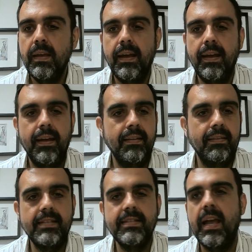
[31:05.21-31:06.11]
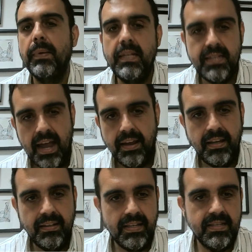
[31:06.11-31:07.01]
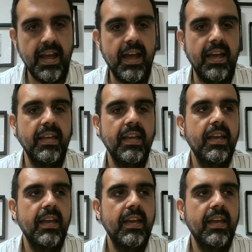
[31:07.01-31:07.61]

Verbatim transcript: uh, these companies hiring this guy